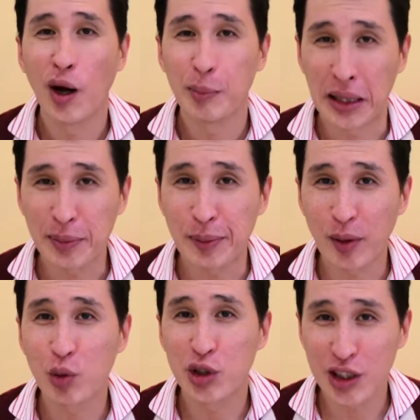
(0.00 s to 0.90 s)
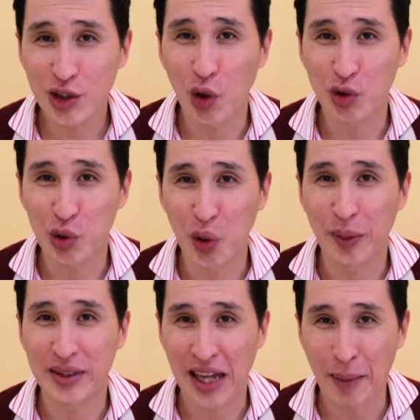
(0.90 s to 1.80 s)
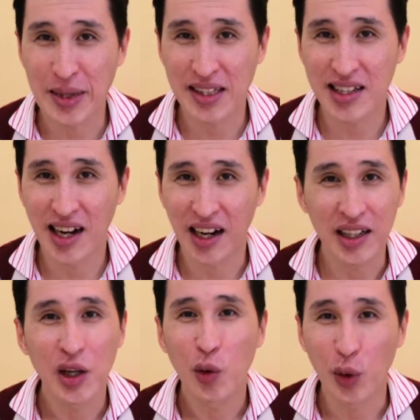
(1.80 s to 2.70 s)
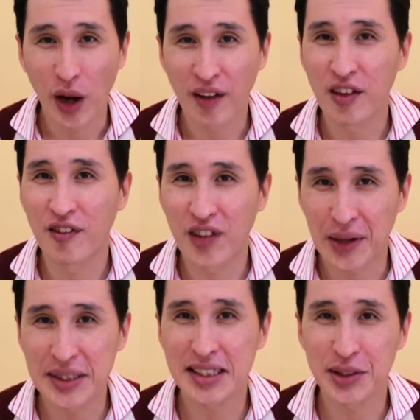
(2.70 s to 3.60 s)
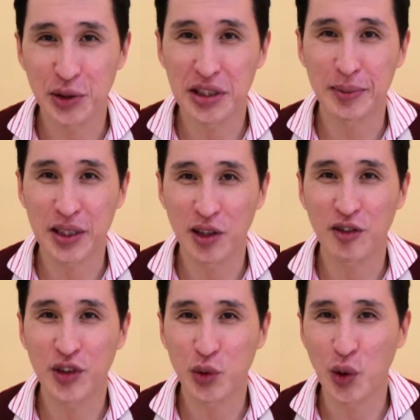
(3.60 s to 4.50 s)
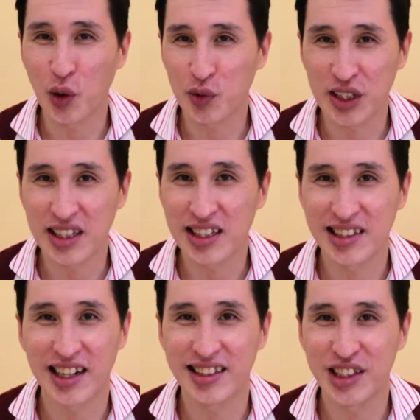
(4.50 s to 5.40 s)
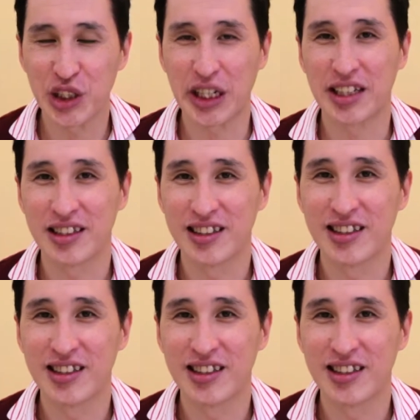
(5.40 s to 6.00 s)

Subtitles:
Many people who just got to know about the MBTI will have a very stereotypical view of the ENTJ.